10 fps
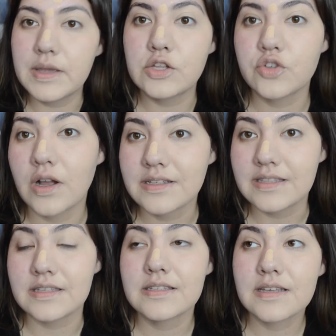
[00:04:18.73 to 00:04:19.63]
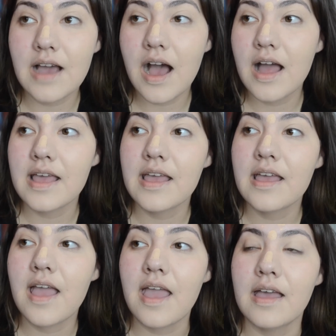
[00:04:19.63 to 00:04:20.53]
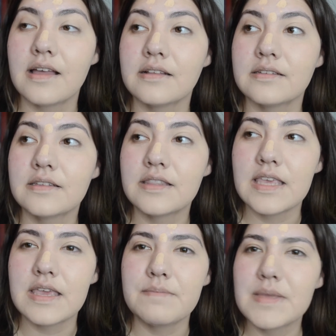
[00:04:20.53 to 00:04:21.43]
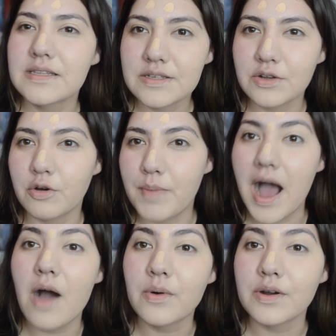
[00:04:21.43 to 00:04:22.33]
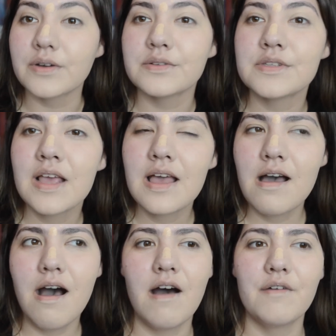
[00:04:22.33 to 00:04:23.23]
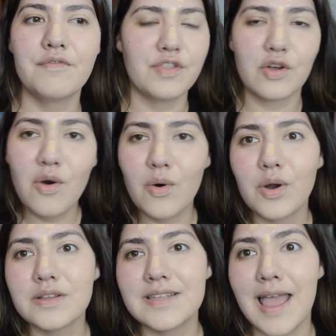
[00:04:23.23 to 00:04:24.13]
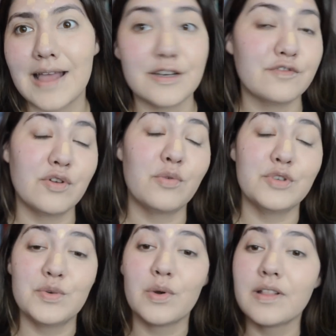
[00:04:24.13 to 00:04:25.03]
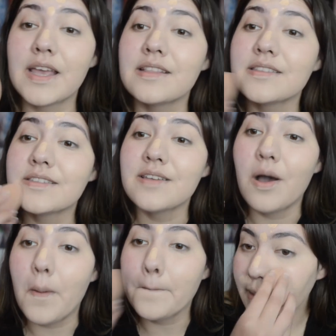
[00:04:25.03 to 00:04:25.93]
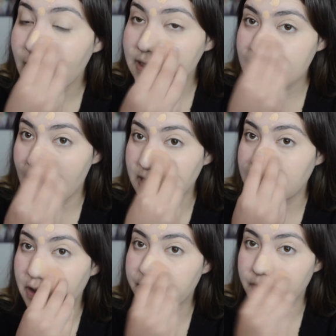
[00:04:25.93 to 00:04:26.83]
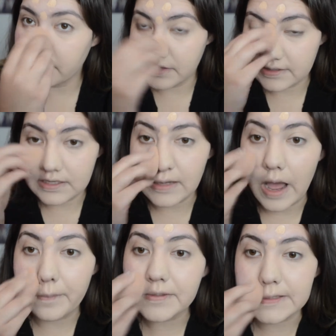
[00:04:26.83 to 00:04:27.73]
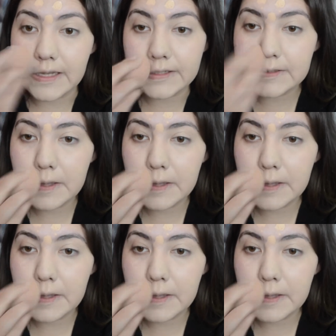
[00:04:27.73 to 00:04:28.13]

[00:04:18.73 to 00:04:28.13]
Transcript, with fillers: being drawn to the sky and the mystical powers of the court and of New Orleans. So that's kind of the synopsis.